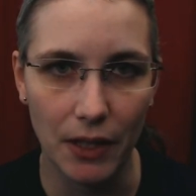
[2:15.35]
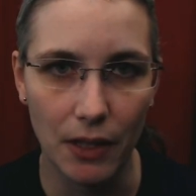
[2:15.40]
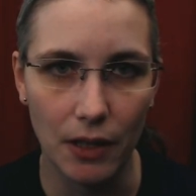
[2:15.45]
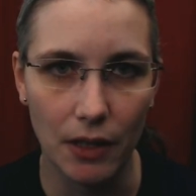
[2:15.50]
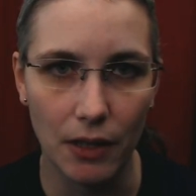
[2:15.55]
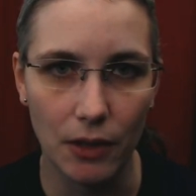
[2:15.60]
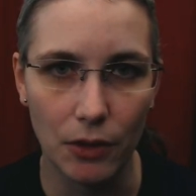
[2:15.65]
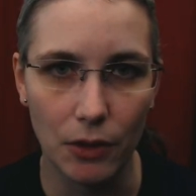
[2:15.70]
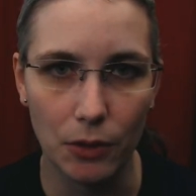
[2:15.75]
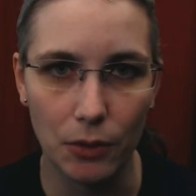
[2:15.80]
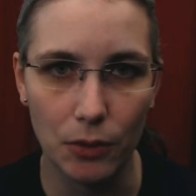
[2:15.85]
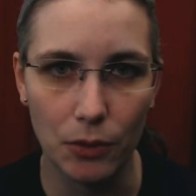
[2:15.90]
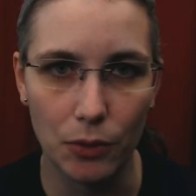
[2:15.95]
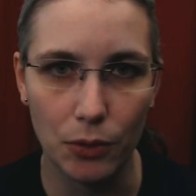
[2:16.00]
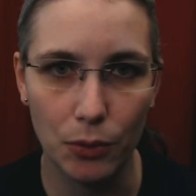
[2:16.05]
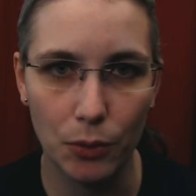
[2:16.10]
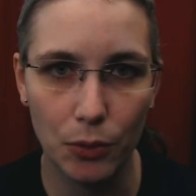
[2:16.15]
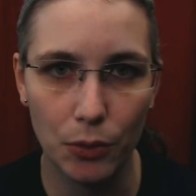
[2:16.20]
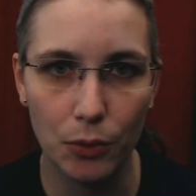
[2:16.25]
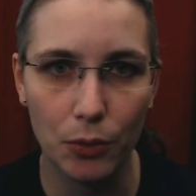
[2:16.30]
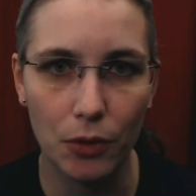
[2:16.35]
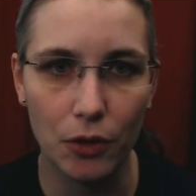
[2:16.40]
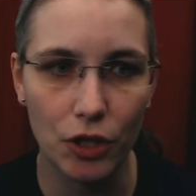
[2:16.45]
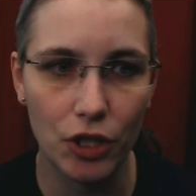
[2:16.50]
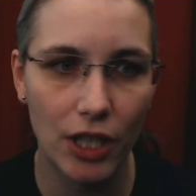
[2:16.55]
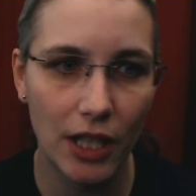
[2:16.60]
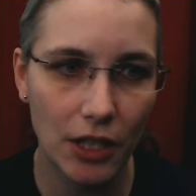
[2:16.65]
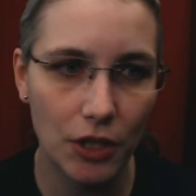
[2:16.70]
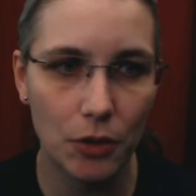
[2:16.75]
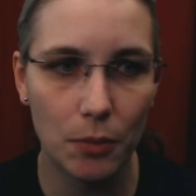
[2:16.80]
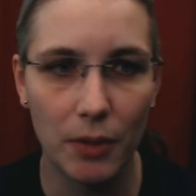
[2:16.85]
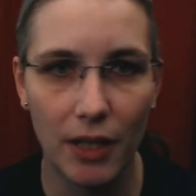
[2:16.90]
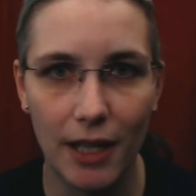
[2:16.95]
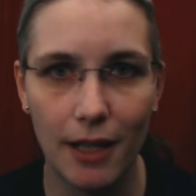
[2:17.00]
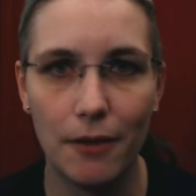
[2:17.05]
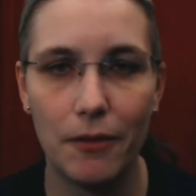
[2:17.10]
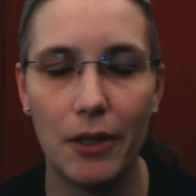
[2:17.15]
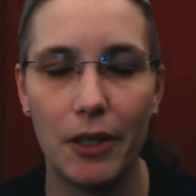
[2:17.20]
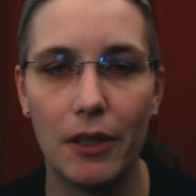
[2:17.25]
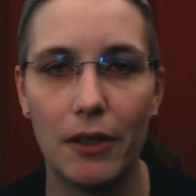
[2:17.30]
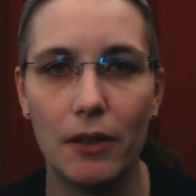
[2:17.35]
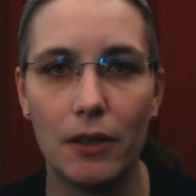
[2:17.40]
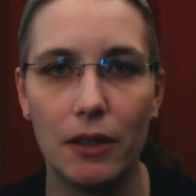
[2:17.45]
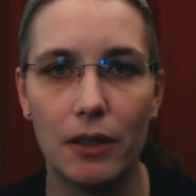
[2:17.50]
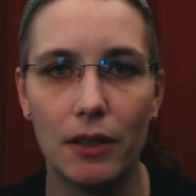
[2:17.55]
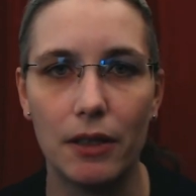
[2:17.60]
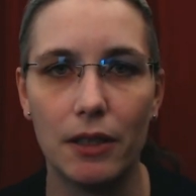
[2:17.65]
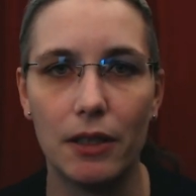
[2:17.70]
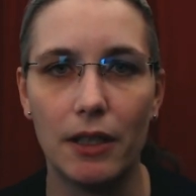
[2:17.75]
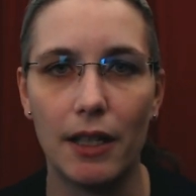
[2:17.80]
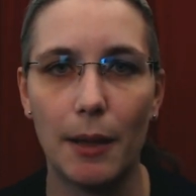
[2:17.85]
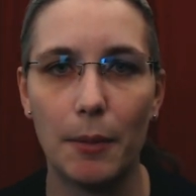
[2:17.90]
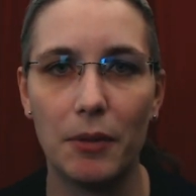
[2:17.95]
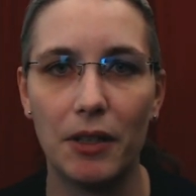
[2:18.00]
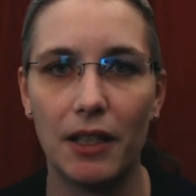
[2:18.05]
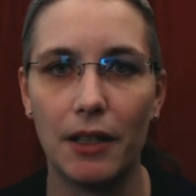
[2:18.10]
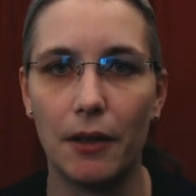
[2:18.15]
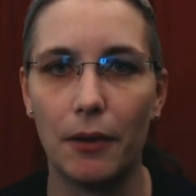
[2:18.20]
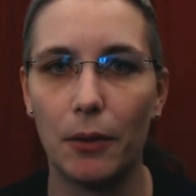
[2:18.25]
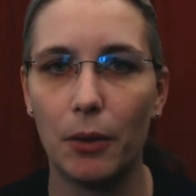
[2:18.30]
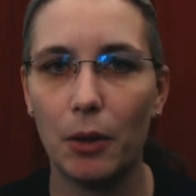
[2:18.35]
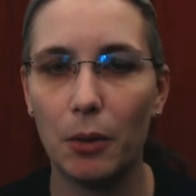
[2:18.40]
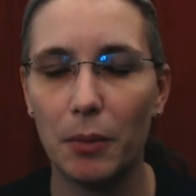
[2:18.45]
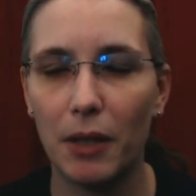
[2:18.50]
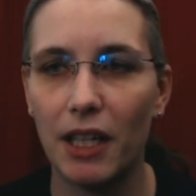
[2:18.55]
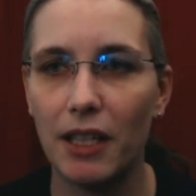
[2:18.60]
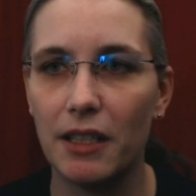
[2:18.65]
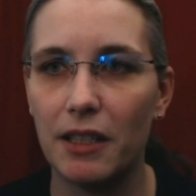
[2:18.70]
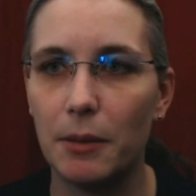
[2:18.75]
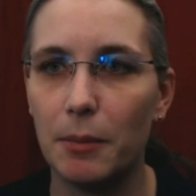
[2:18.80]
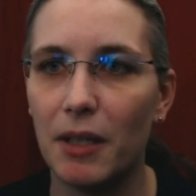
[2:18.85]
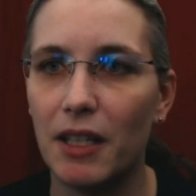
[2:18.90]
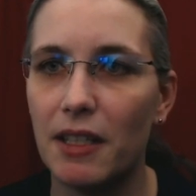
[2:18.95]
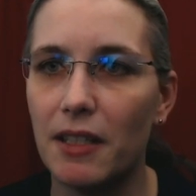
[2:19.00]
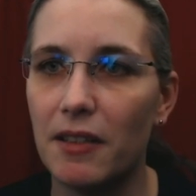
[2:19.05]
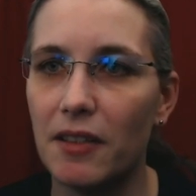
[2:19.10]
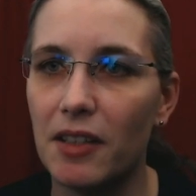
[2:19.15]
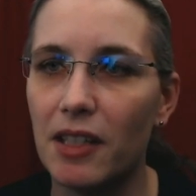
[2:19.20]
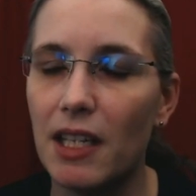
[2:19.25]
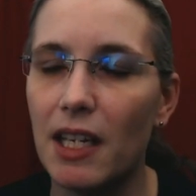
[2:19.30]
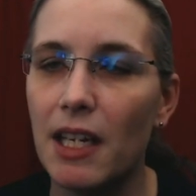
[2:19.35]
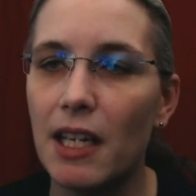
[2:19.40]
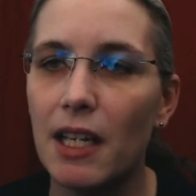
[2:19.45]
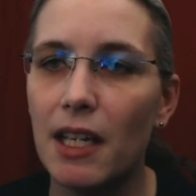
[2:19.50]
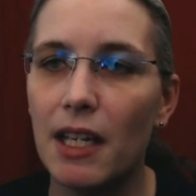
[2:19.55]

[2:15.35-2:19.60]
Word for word: uh, due, due to a change in behavior in a, in an updated third party dependency.